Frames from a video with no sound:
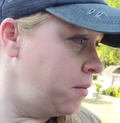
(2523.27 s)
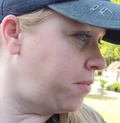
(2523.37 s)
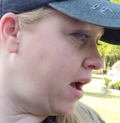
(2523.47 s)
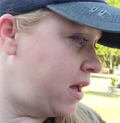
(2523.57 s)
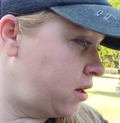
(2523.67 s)

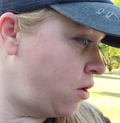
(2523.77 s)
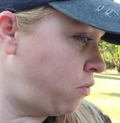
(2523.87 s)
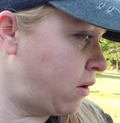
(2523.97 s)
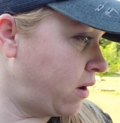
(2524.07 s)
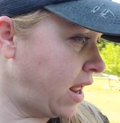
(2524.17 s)
but
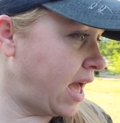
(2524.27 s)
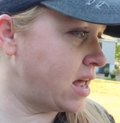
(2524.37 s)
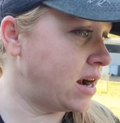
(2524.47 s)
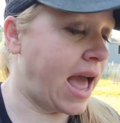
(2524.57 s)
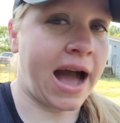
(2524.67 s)
we went
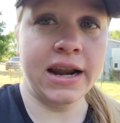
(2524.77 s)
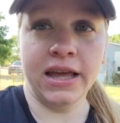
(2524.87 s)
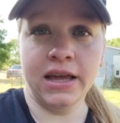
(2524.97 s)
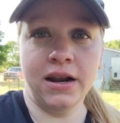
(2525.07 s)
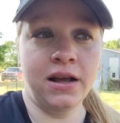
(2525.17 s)
ahead and
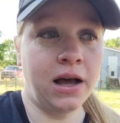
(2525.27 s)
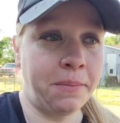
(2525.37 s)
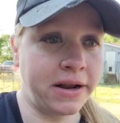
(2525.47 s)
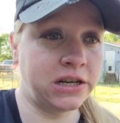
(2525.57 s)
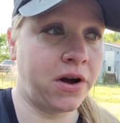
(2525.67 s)
added a
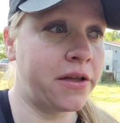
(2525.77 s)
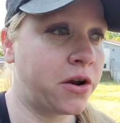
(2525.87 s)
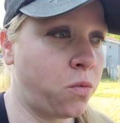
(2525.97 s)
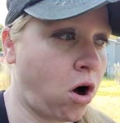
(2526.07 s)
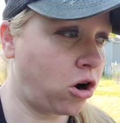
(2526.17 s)
bunch of
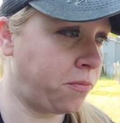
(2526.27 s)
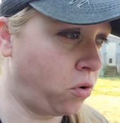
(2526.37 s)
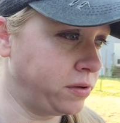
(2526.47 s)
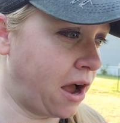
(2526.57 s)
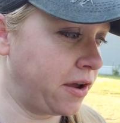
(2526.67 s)
other water
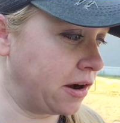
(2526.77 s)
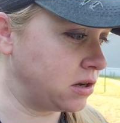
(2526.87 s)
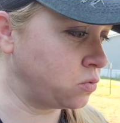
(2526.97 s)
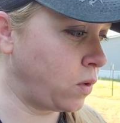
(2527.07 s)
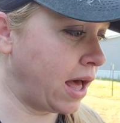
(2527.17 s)
bowls out here
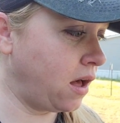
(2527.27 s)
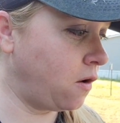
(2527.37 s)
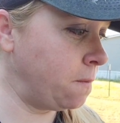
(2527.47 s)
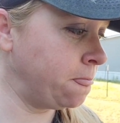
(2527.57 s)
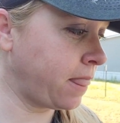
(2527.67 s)
as
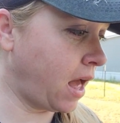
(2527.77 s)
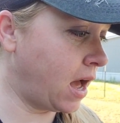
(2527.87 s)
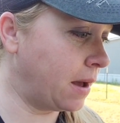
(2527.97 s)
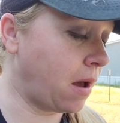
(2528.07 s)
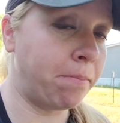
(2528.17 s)
well.
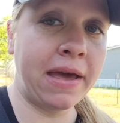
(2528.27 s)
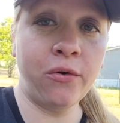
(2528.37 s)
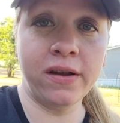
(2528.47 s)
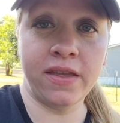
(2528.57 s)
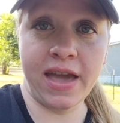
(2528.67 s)
Um, a big
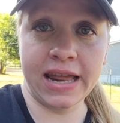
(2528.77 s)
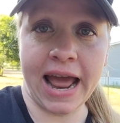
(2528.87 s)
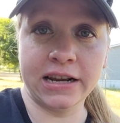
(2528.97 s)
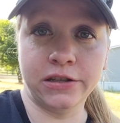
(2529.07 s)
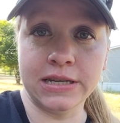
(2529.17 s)
one that they could
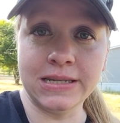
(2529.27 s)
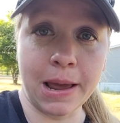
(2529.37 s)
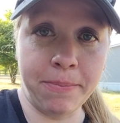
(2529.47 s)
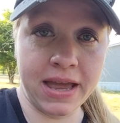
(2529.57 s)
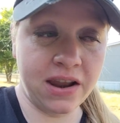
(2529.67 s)
actually
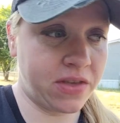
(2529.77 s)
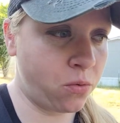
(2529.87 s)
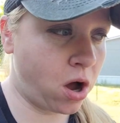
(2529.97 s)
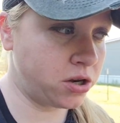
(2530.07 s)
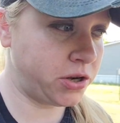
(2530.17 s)
step in if they
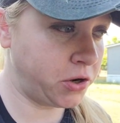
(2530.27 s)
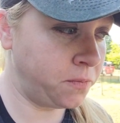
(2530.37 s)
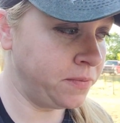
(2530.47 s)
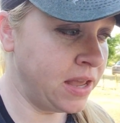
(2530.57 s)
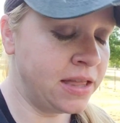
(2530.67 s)
want
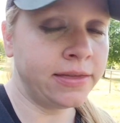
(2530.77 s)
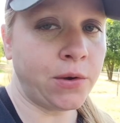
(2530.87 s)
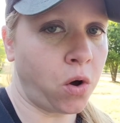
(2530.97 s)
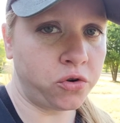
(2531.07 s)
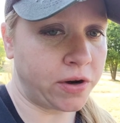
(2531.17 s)
to.
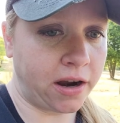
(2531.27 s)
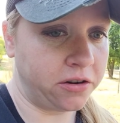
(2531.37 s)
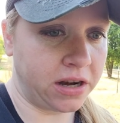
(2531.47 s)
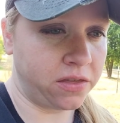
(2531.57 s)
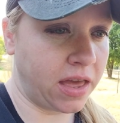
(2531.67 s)
They won't drown or
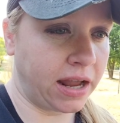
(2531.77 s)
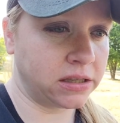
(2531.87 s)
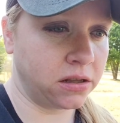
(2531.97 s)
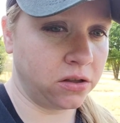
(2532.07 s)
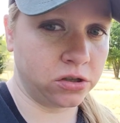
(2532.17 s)
anything.
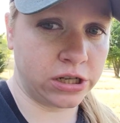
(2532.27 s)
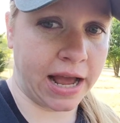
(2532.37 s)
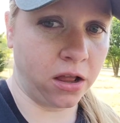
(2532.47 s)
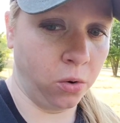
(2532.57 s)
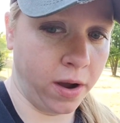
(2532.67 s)
It's a little
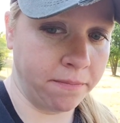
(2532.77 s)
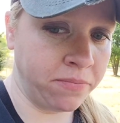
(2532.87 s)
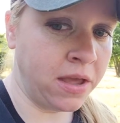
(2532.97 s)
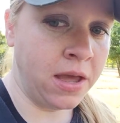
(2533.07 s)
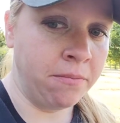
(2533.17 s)
shallow one.
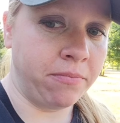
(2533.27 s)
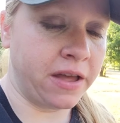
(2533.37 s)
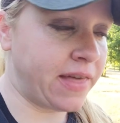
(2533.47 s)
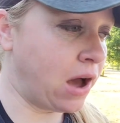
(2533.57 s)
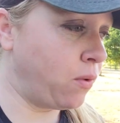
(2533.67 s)

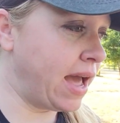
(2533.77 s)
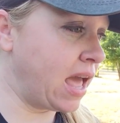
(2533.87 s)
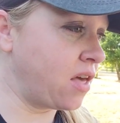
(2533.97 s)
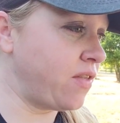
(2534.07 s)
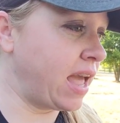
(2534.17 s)
But that
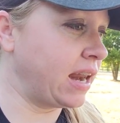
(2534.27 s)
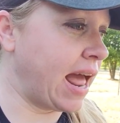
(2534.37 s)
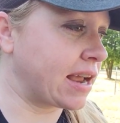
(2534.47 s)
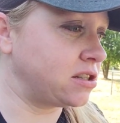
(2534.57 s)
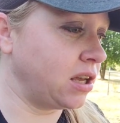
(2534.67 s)
way they can
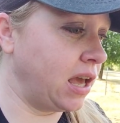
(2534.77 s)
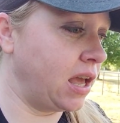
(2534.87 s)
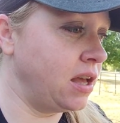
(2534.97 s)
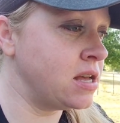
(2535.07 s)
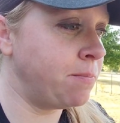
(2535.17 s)

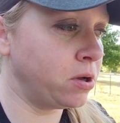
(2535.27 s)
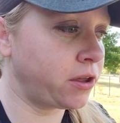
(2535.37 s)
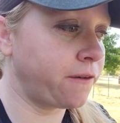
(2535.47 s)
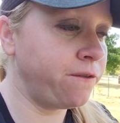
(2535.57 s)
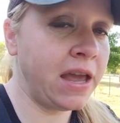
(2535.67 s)
actually put
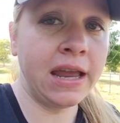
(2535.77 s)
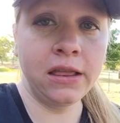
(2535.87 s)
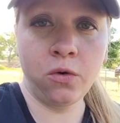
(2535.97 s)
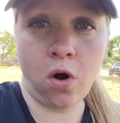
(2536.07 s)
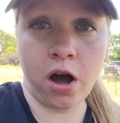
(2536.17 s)
their feet
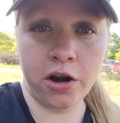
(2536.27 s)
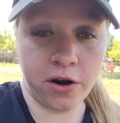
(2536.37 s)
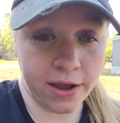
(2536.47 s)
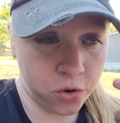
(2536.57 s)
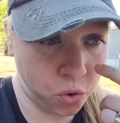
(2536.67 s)
in the water
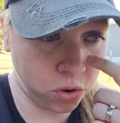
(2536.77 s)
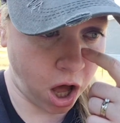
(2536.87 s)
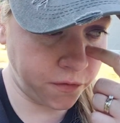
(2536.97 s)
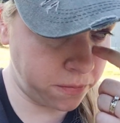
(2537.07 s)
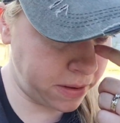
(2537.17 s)
and cool
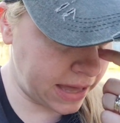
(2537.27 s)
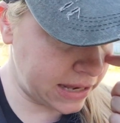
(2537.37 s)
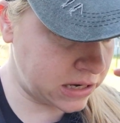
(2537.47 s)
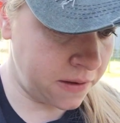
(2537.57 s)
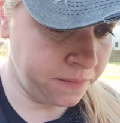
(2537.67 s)
off a
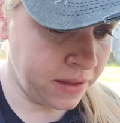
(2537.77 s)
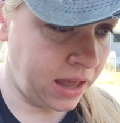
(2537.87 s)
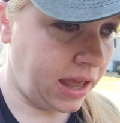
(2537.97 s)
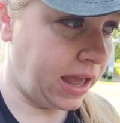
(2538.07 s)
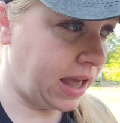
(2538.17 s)
bit.
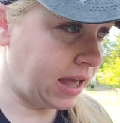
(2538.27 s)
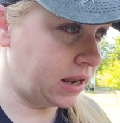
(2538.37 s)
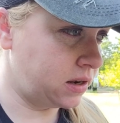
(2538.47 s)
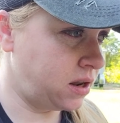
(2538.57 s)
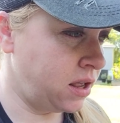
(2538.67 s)

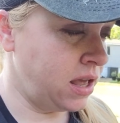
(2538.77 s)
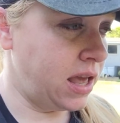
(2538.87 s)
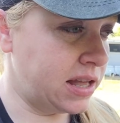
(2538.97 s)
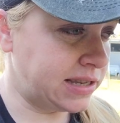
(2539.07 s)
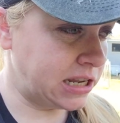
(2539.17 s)
And
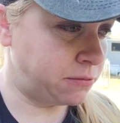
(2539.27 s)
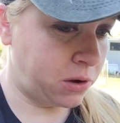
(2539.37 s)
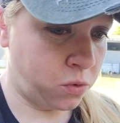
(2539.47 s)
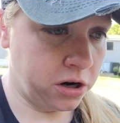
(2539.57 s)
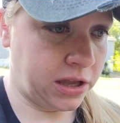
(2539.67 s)
it seems to
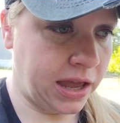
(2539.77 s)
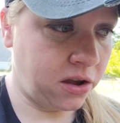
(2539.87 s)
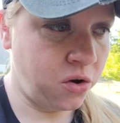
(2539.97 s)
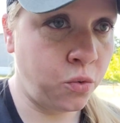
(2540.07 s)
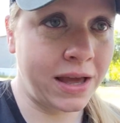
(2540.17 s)
be
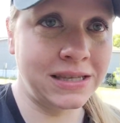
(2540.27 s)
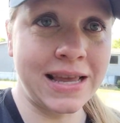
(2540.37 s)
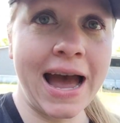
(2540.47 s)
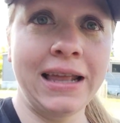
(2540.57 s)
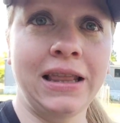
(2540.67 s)
working. We
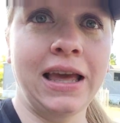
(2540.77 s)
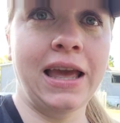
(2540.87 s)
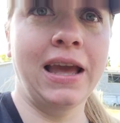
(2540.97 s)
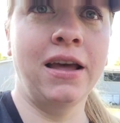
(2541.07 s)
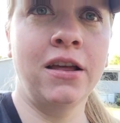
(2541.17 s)

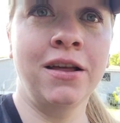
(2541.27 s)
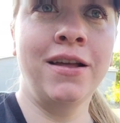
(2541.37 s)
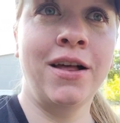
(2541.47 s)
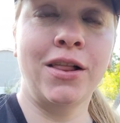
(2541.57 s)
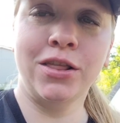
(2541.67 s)
sadly
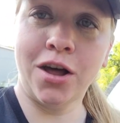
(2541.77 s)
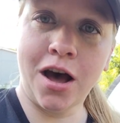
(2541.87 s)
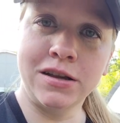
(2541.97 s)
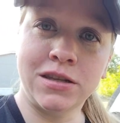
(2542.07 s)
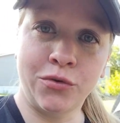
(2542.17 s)

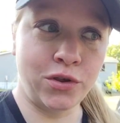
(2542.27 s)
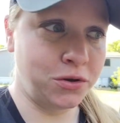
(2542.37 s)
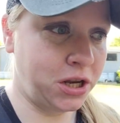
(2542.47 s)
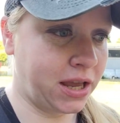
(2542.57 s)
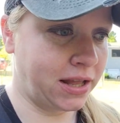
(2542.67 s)
lost a few
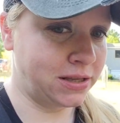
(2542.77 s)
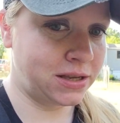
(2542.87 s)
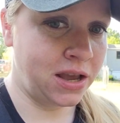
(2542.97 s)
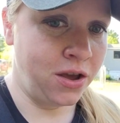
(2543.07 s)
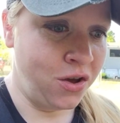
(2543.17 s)

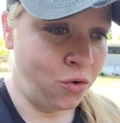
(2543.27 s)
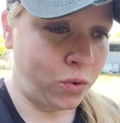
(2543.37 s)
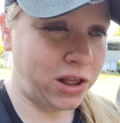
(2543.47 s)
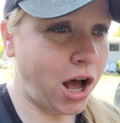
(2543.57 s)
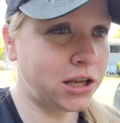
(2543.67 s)
chickens.
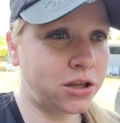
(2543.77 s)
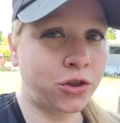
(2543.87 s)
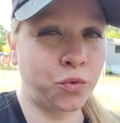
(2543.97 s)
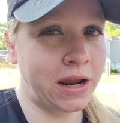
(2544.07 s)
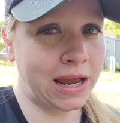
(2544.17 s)
We lost
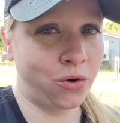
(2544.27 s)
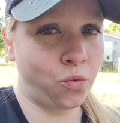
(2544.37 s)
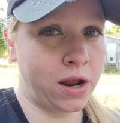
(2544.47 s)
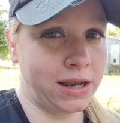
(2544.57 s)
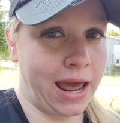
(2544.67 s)
three in
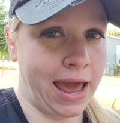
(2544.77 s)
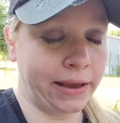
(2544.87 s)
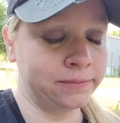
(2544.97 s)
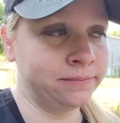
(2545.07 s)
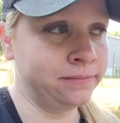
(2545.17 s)
one
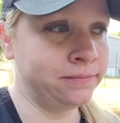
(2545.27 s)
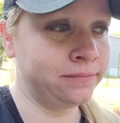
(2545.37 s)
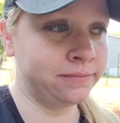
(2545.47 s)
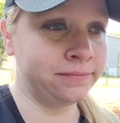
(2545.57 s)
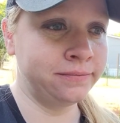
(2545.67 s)
day.
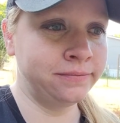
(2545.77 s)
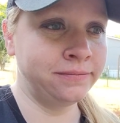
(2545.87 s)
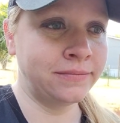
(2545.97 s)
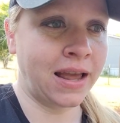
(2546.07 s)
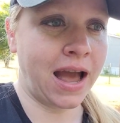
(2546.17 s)

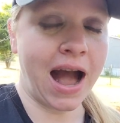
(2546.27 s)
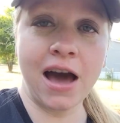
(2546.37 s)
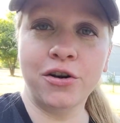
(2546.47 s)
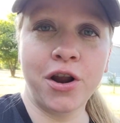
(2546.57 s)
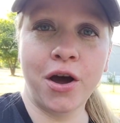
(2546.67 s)

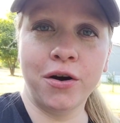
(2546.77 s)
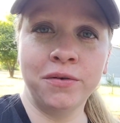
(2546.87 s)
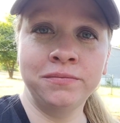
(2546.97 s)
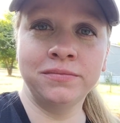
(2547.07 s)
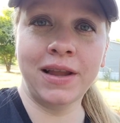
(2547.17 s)
I don't
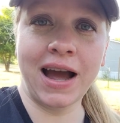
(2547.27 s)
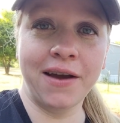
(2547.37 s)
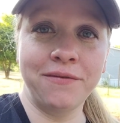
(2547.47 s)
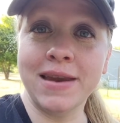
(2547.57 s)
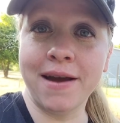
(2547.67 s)
know.
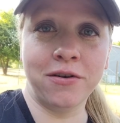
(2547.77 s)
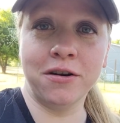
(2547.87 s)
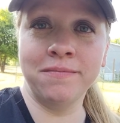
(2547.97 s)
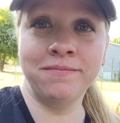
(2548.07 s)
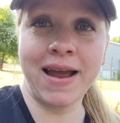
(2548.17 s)
I've
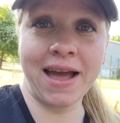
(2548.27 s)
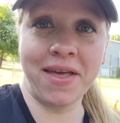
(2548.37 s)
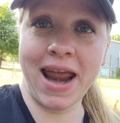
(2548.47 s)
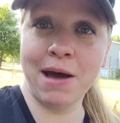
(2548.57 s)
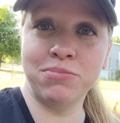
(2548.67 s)
never had
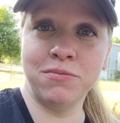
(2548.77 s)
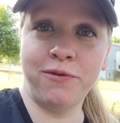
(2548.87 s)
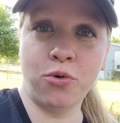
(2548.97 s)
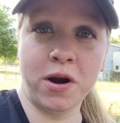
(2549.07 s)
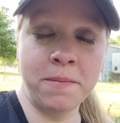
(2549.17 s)
that happen
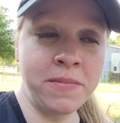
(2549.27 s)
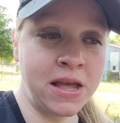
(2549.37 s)
before.